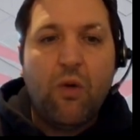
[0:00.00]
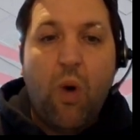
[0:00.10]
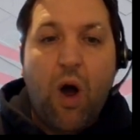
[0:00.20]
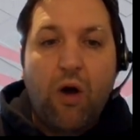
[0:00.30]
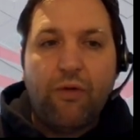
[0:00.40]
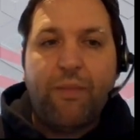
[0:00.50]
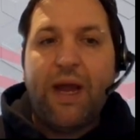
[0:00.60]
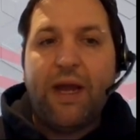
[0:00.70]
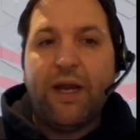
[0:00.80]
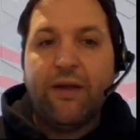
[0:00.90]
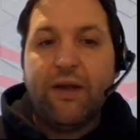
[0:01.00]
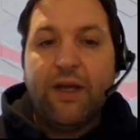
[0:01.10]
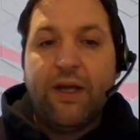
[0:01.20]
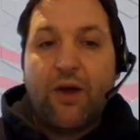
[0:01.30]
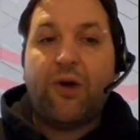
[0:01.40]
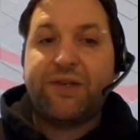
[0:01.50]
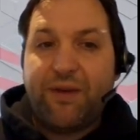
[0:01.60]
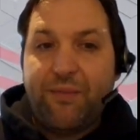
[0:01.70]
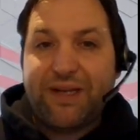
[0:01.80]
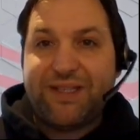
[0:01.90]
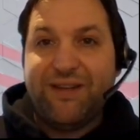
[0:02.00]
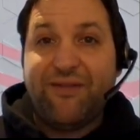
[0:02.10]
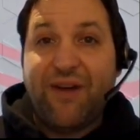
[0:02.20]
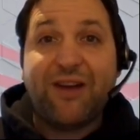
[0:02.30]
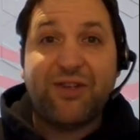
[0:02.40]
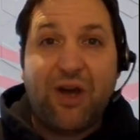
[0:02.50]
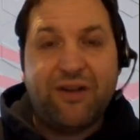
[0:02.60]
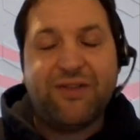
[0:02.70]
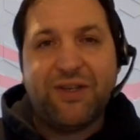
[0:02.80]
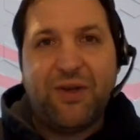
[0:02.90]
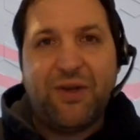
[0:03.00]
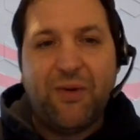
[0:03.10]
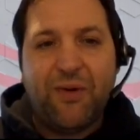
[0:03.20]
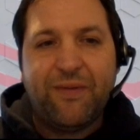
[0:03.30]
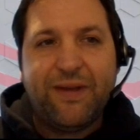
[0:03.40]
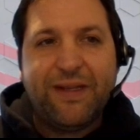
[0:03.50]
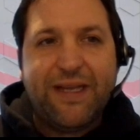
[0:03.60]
while remaining cost competitive, agile, and secure.